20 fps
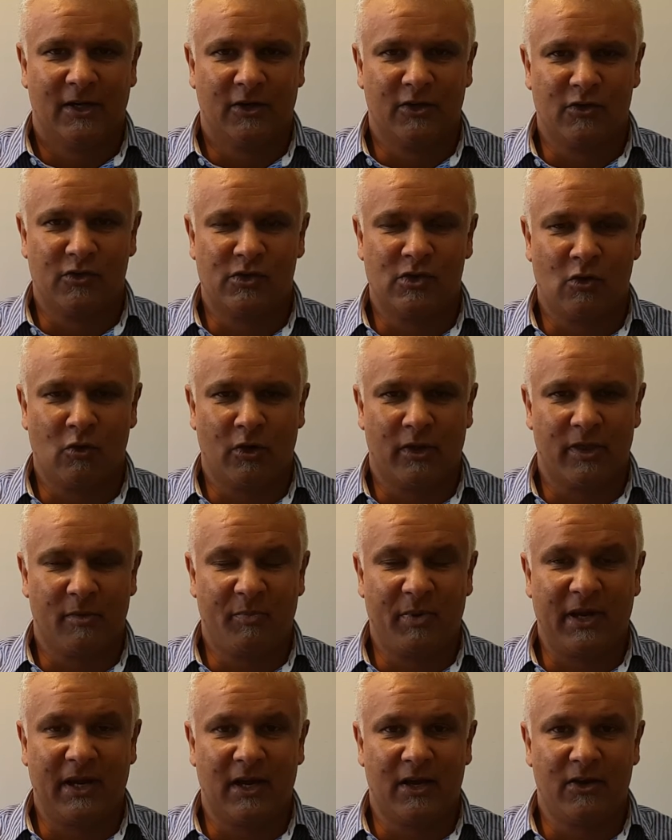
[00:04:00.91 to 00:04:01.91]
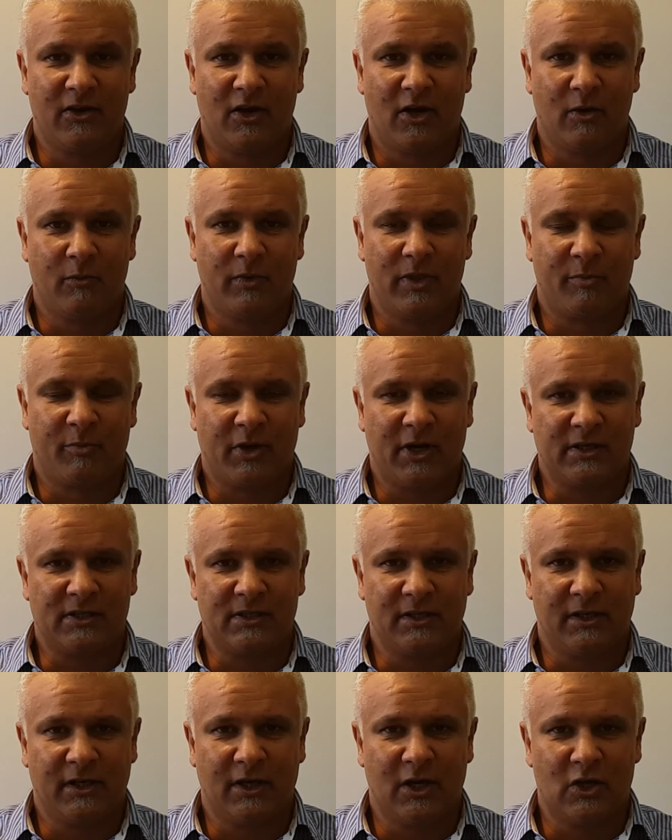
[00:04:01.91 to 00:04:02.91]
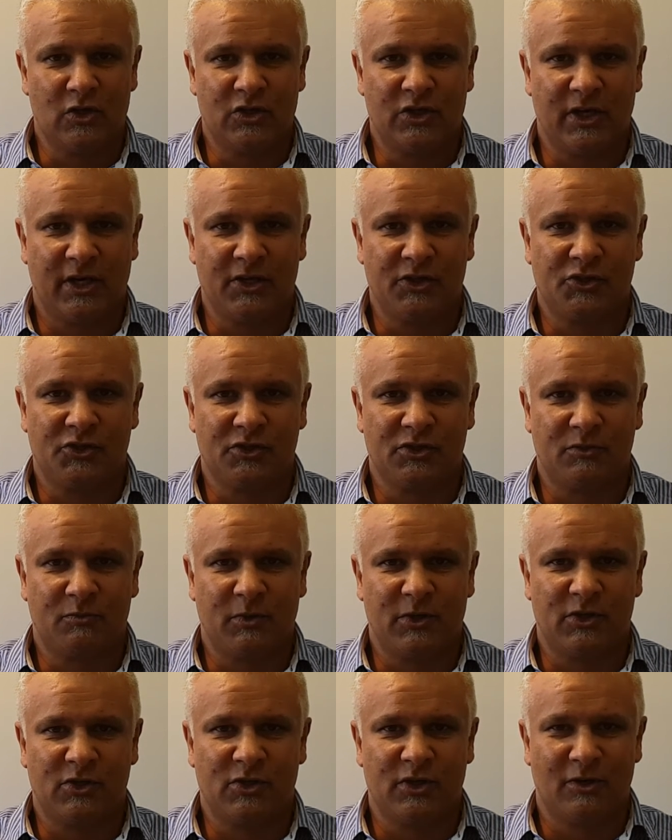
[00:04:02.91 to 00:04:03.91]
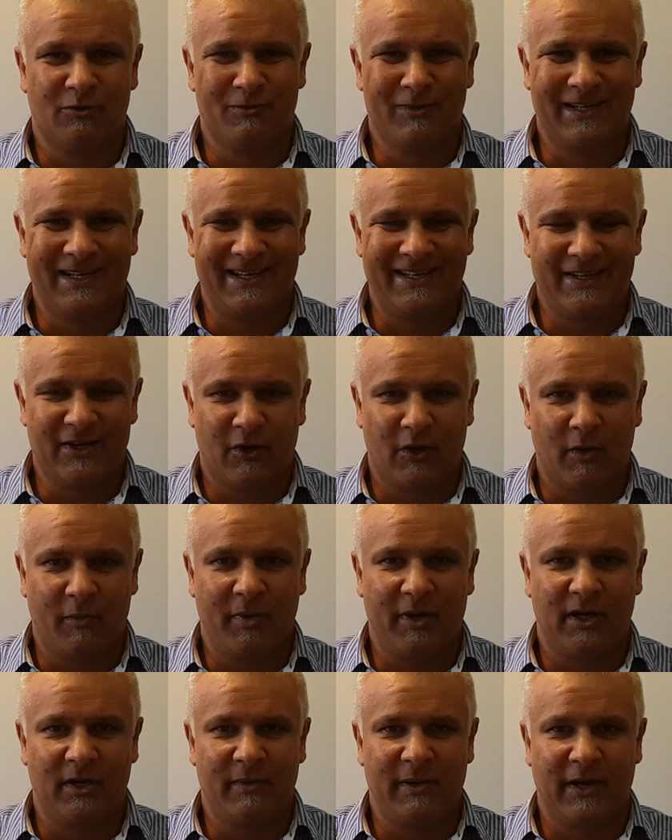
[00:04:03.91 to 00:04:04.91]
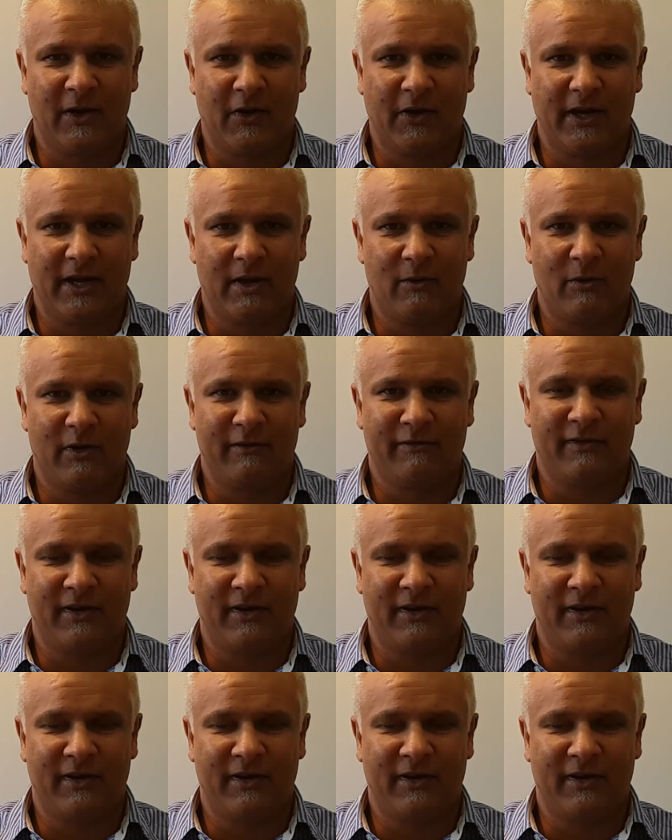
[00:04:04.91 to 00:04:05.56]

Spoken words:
and you've still got the big unknown with the Brexit negotiations, which really don't appear to be going anywhere